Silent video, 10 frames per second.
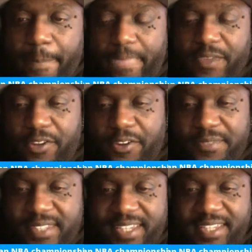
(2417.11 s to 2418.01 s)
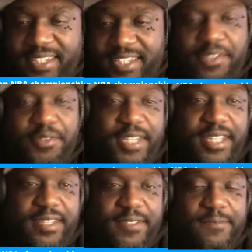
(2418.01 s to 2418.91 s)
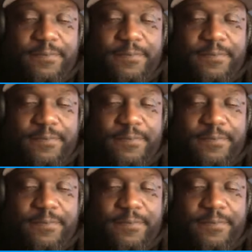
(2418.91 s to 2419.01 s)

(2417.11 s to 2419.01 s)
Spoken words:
You know what I'm saying? He don't get it.